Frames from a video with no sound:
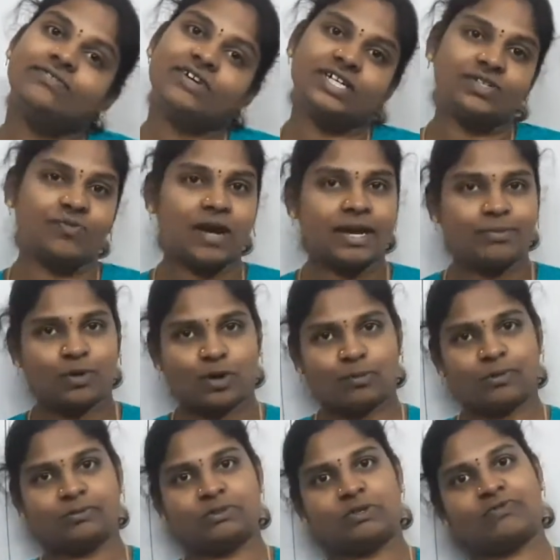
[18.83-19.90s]
first 5
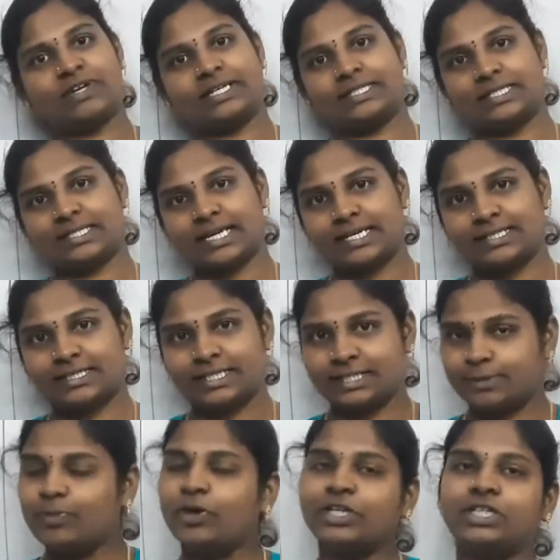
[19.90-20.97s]
problems of exercise
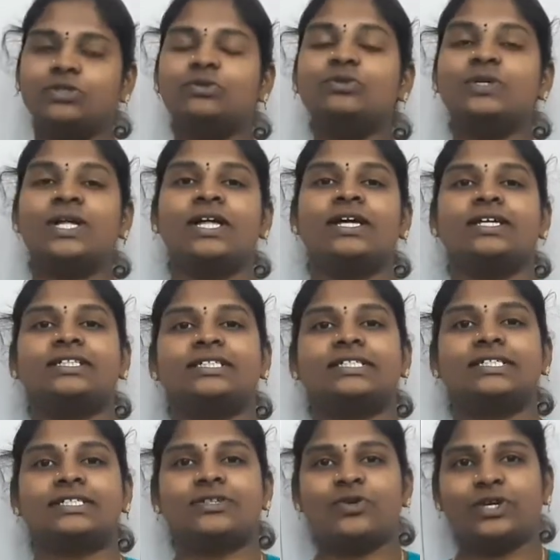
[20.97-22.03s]
6.2. This
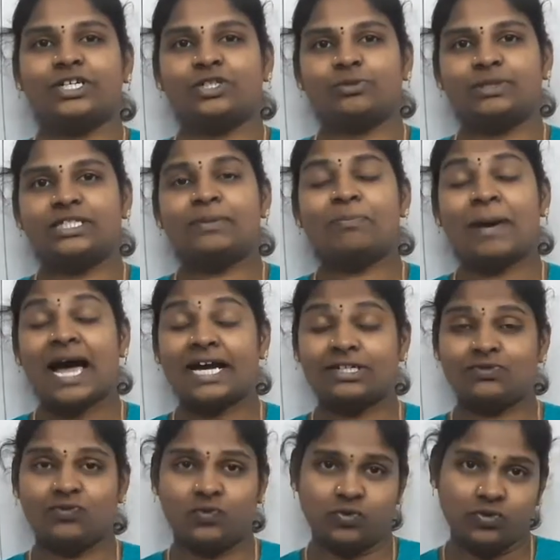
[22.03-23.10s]
is going to be the part
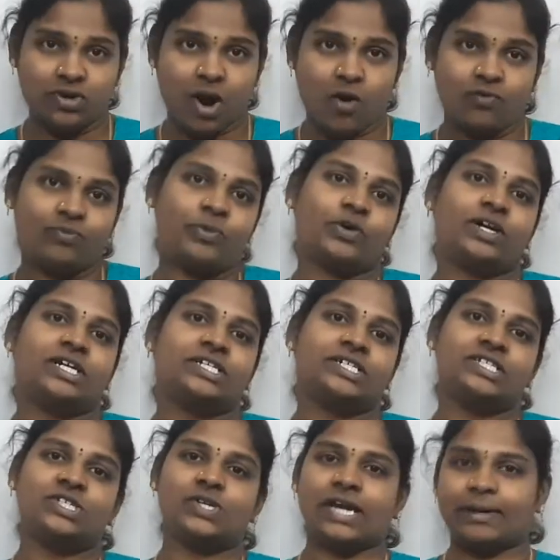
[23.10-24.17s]
4 of
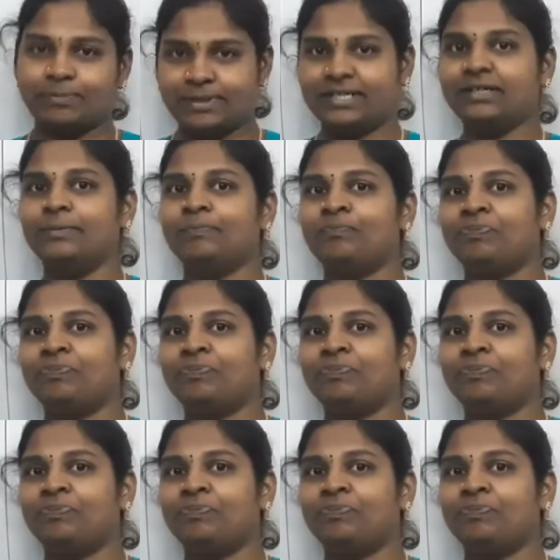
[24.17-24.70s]
progressions chapter.